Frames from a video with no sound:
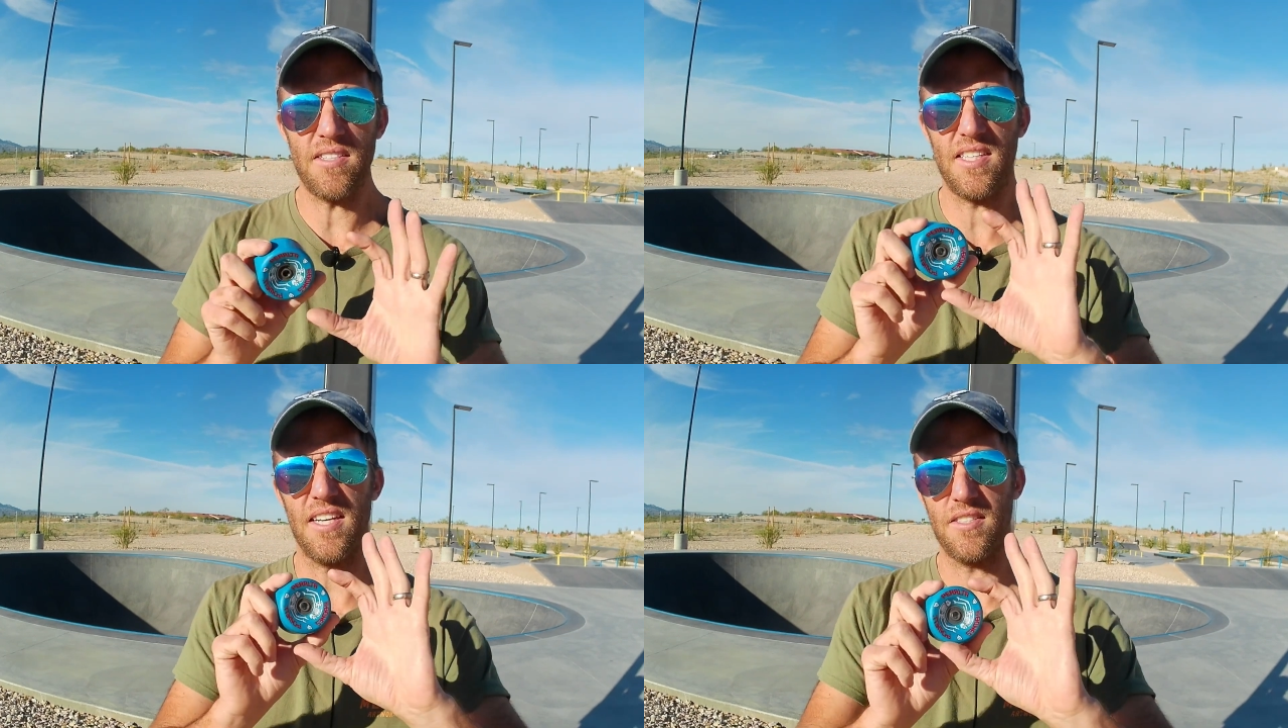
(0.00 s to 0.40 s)

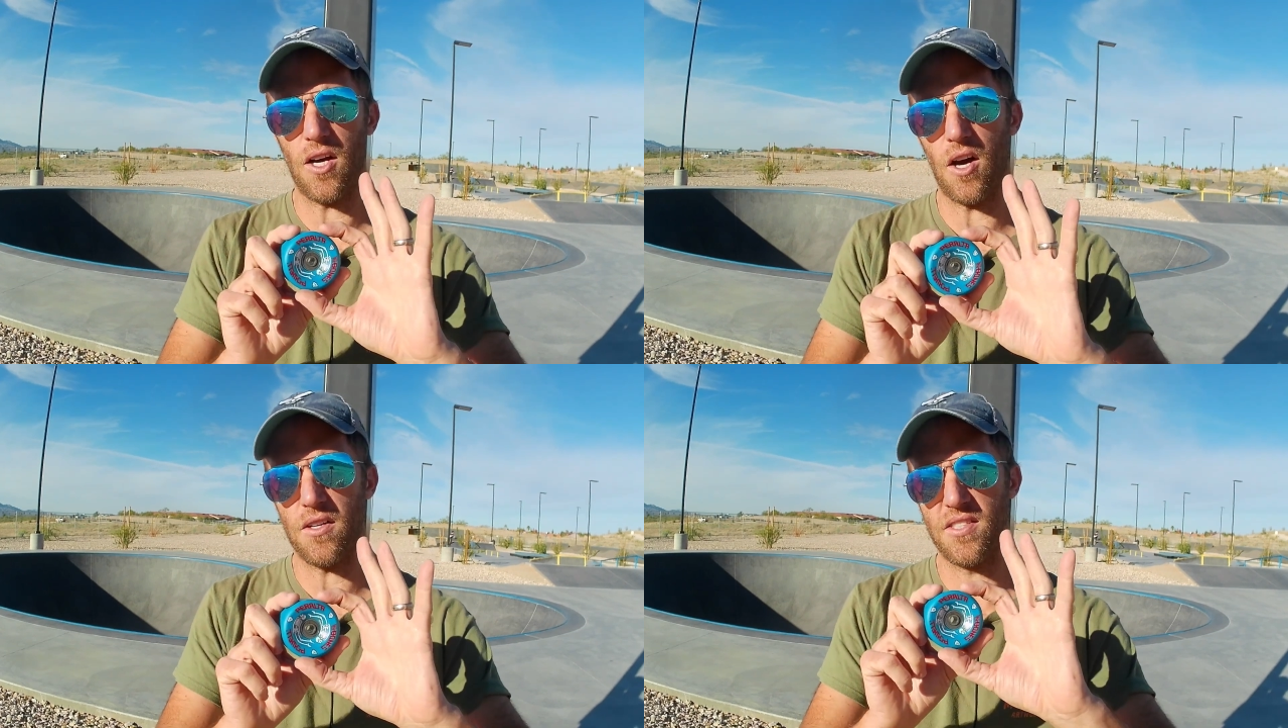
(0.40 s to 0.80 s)
see a
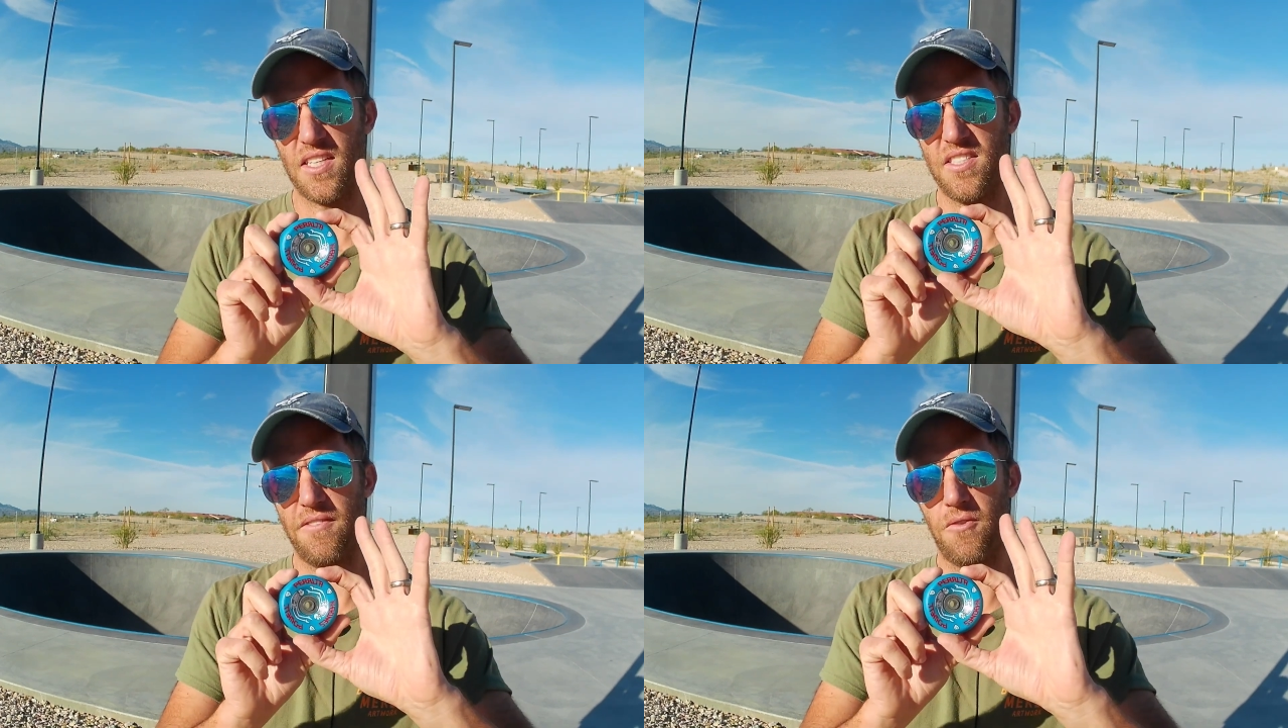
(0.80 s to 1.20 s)
tall
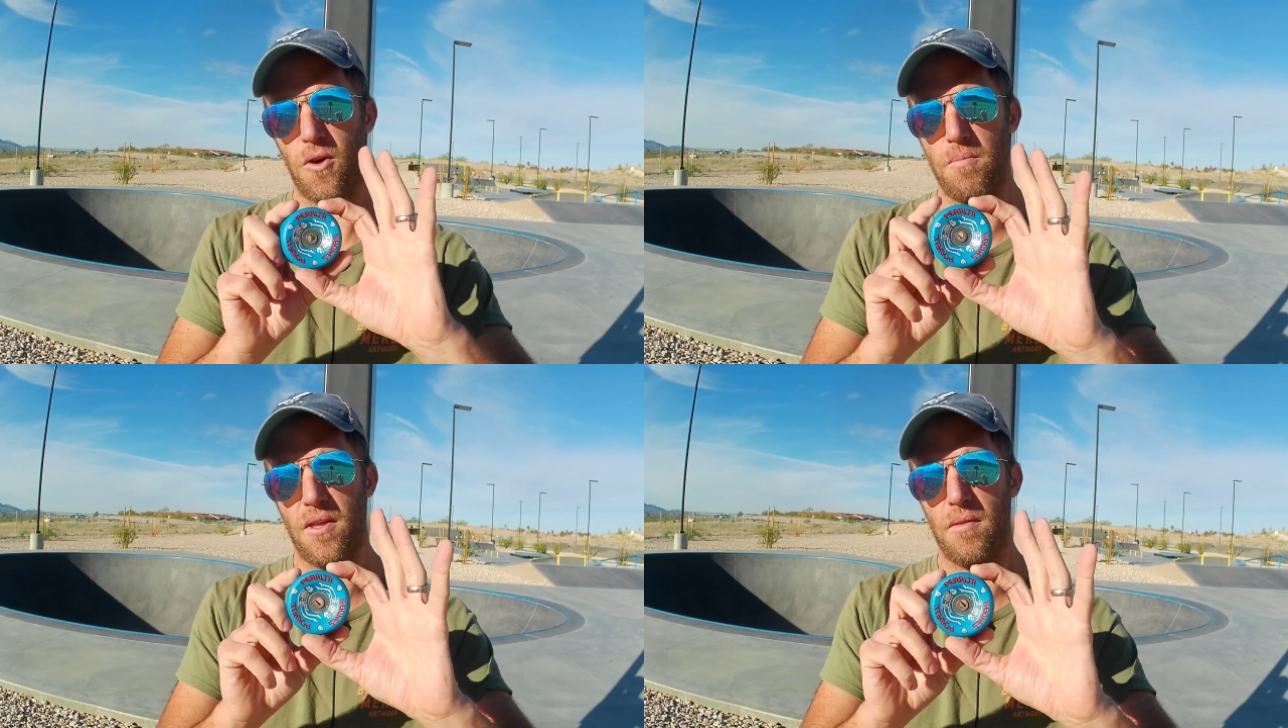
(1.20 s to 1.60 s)

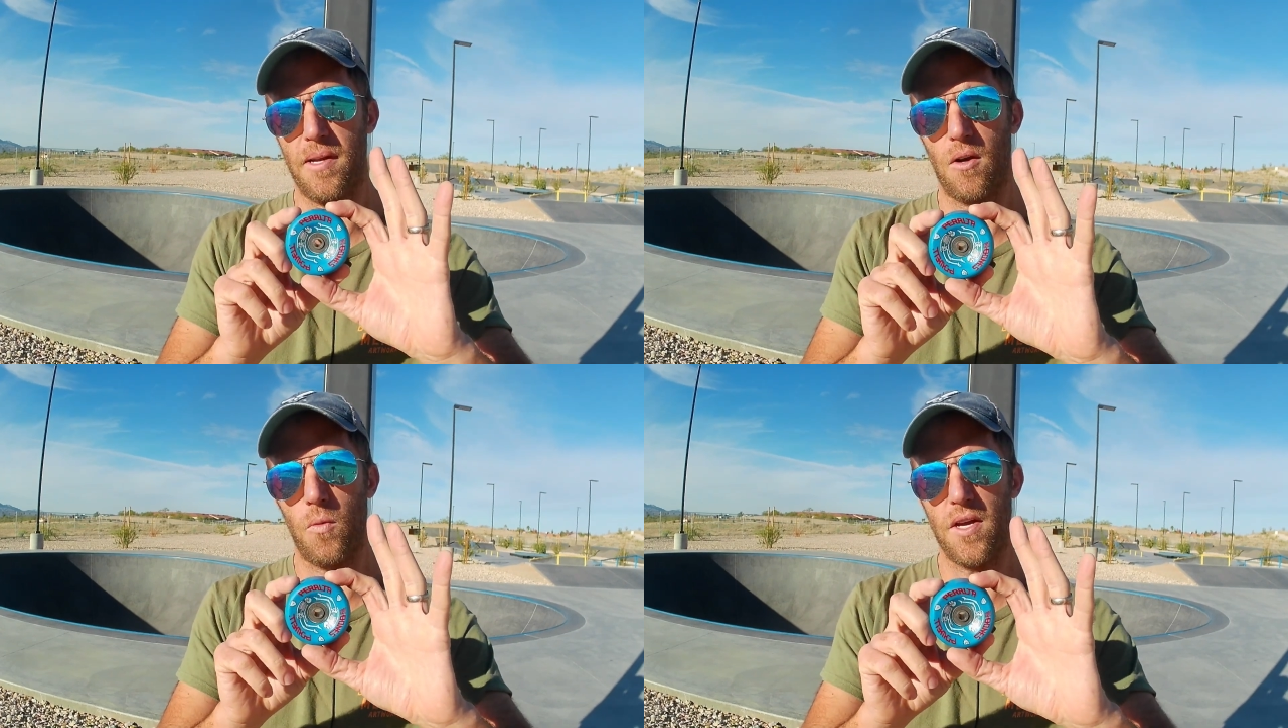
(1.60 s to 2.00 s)

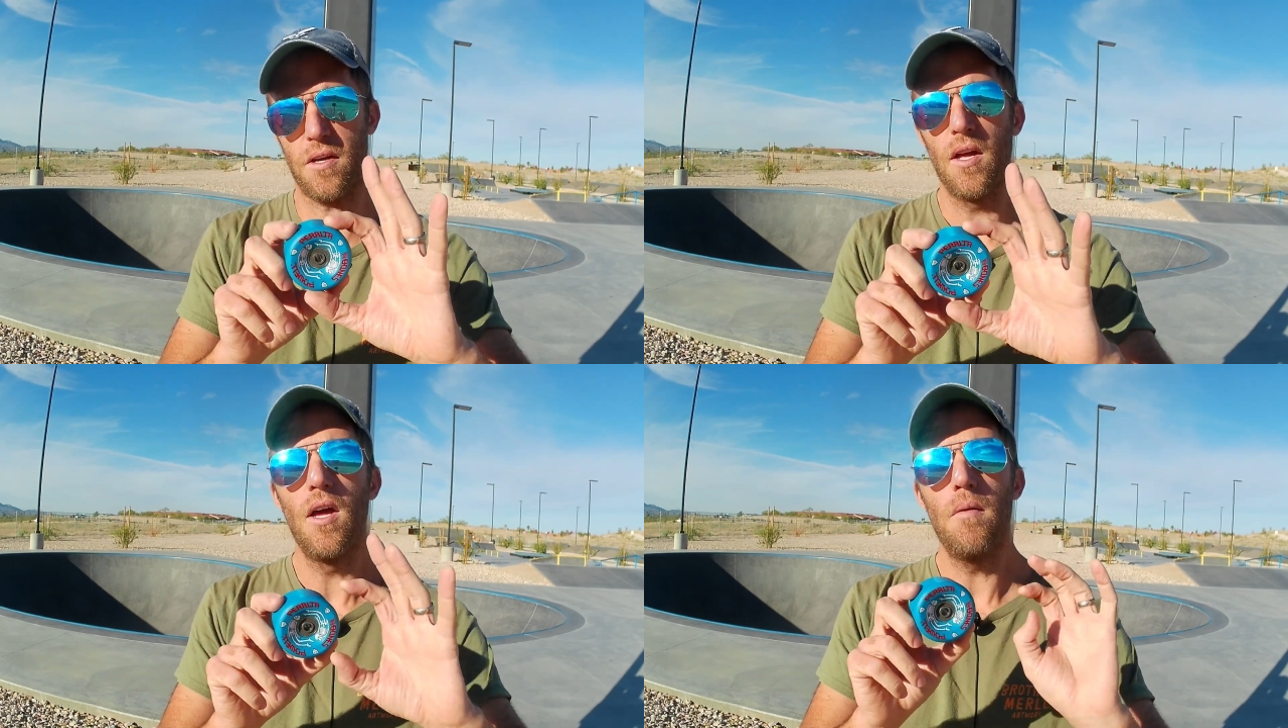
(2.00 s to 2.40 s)
64mm wheel